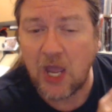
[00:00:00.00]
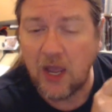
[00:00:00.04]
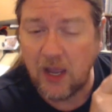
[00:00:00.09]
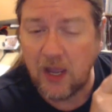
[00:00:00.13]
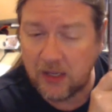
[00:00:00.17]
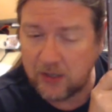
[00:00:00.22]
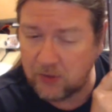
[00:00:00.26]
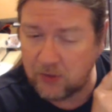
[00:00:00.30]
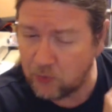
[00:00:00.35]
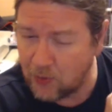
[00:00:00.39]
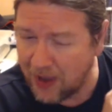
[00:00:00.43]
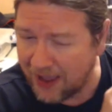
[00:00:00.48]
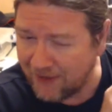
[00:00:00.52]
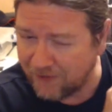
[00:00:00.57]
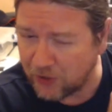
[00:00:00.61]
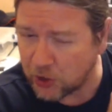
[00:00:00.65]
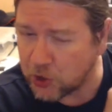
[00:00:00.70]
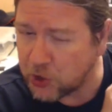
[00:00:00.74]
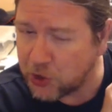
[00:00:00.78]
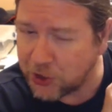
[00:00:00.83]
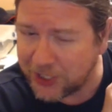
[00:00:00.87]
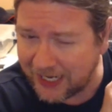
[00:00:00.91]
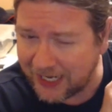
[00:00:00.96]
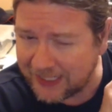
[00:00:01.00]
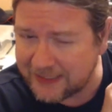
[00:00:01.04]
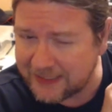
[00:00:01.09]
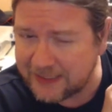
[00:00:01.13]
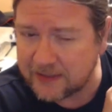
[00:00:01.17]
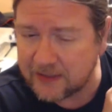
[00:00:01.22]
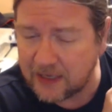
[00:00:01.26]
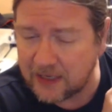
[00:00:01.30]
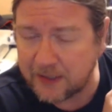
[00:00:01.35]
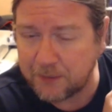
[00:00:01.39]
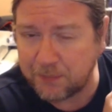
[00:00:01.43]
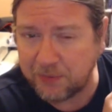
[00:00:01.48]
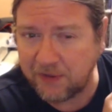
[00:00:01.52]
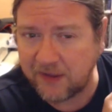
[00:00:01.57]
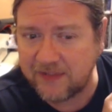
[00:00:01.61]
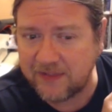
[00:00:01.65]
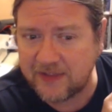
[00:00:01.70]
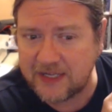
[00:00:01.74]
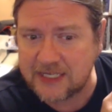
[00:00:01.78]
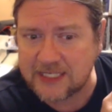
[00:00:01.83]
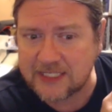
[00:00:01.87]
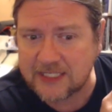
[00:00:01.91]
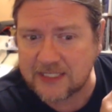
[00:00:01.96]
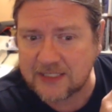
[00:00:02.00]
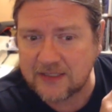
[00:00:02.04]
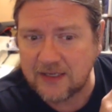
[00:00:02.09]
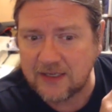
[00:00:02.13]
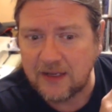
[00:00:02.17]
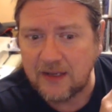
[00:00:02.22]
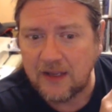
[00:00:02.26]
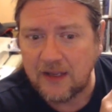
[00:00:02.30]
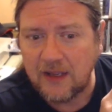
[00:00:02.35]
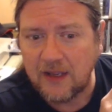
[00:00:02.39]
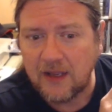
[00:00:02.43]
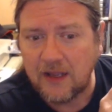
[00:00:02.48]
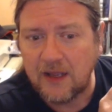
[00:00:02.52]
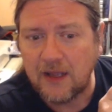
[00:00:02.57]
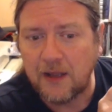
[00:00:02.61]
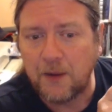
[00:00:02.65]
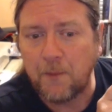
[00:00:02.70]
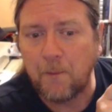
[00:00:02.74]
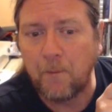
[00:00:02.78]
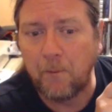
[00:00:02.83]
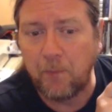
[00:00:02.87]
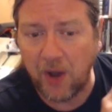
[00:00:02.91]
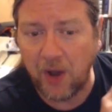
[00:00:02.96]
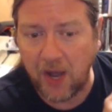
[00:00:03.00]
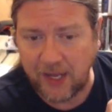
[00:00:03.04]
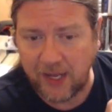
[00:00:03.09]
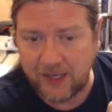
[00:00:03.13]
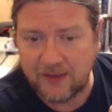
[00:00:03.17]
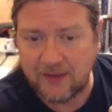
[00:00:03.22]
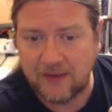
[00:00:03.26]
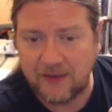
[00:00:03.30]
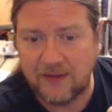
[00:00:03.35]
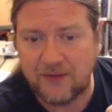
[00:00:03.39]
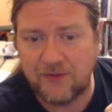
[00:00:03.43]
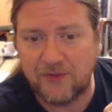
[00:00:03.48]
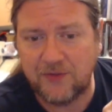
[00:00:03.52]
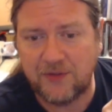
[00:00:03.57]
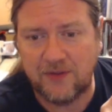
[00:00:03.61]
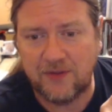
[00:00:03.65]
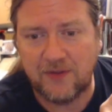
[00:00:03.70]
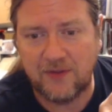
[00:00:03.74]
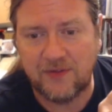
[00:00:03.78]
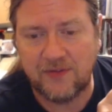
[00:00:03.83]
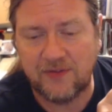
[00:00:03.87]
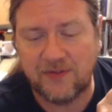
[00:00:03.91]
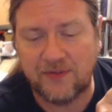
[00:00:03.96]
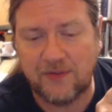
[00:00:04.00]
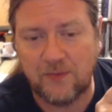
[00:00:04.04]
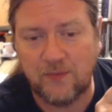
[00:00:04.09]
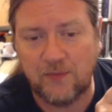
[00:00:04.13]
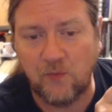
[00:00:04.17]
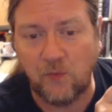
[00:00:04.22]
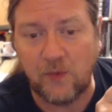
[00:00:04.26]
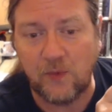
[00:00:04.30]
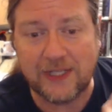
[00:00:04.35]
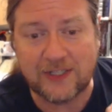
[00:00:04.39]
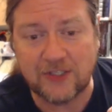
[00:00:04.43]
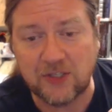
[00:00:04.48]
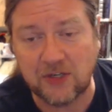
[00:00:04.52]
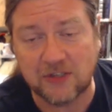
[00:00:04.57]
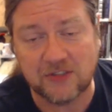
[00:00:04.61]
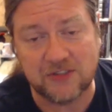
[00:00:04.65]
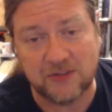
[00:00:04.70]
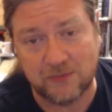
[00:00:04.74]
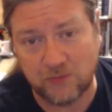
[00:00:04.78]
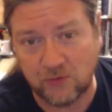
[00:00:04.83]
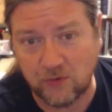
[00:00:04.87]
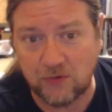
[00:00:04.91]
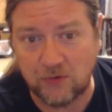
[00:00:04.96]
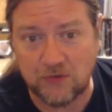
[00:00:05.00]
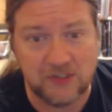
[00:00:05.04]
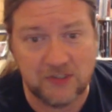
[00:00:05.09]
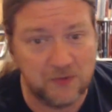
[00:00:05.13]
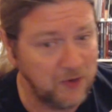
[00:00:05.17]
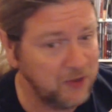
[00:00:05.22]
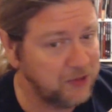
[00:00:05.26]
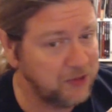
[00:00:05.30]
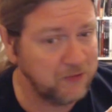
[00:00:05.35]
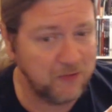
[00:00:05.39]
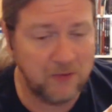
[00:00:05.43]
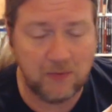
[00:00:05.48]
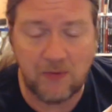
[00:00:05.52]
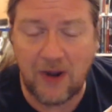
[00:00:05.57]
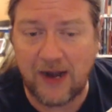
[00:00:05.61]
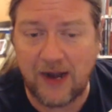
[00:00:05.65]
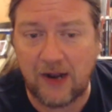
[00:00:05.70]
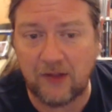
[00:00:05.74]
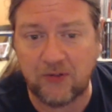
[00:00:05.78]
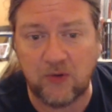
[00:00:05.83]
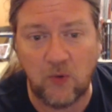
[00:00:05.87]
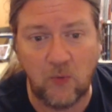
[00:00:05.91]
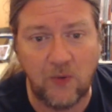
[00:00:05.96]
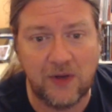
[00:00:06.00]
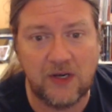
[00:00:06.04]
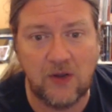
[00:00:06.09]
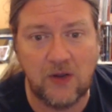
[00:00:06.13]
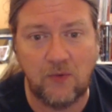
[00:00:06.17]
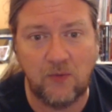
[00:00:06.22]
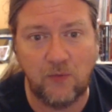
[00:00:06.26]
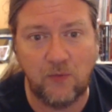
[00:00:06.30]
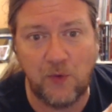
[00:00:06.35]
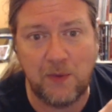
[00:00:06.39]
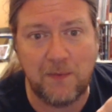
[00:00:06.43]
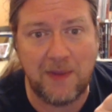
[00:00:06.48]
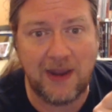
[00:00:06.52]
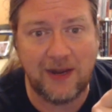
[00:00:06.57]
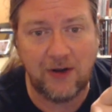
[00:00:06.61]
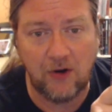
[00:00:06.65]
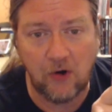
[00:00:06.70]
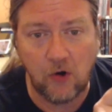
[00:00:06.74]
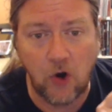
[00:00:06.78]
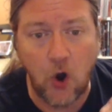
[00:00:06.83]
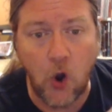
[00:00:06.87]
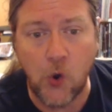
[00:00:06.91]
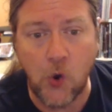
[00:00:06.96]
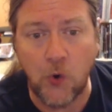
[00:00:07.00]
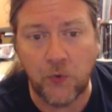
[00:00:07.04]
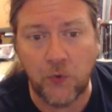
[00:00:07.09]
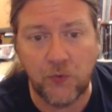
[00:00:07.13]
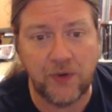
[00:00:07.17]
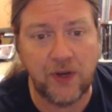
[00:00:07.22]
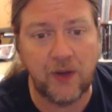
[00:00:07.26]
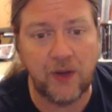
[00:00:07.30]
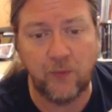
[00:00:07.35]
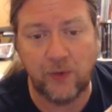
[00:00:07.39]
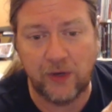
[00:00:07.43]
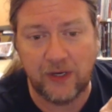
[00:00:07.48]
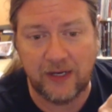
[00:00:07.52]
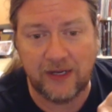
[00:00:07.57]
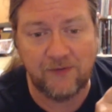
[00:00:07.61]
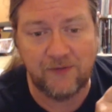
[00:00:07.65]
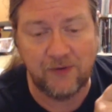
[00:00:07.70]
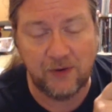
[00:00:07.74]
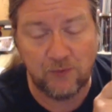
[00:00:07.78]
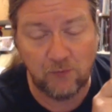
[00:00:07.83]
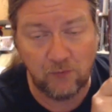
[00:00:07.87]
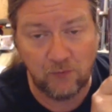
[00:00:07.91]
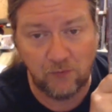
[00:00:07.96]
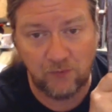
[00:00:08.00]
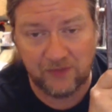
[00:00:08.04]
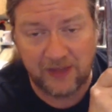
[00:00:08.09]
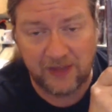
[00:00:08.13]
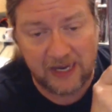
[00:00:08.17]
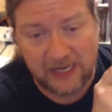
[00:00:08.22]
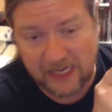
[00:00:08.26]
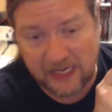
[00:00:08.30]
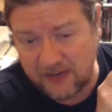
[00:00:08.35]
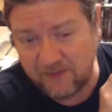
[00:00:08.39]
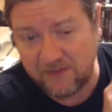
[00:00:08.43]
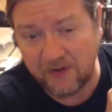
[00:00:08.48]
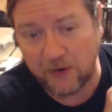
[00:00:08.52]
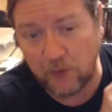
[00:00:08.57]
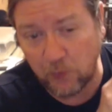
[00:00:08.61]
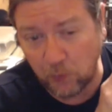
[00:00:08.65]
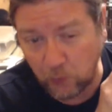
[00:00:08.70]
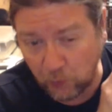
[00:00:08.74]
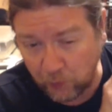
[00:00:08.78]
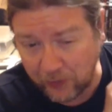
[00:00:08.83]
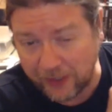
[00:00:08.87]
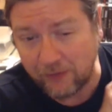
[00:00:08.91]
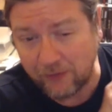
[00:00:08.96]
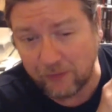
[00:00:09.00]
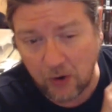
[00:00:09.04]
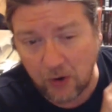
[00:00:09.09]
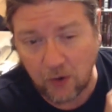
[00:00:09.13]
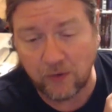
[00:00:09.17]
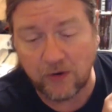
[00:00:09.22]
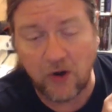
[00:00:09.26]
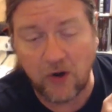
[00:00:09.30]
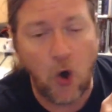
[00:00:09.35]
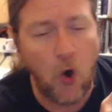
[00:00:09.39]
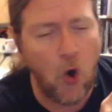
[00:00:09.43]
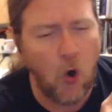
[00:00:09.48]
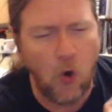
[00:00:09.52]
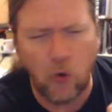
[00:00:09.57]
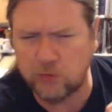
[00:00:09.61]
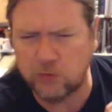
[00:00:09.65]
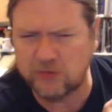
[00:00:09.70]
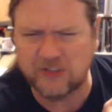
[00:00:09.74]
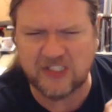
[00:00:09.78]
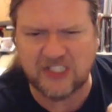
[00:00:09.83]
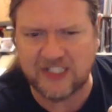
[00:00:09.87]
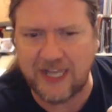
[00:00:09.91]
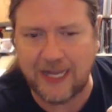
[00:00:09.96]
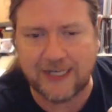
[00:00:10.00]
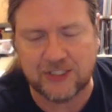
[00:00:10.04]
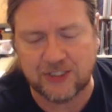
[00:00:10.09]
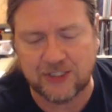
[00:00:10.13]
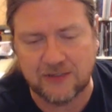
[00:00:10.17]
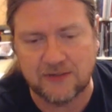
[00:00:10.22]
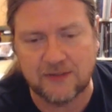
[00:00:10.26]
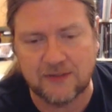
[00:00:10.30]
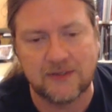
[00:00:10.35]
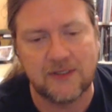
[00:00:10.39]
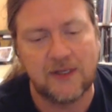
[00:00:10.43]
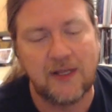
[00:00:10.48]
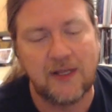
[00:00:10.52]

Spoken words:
you have a good idea how to play this. But we took some rules and we threw them right out the window and we made our own. They even rewrote whole sections.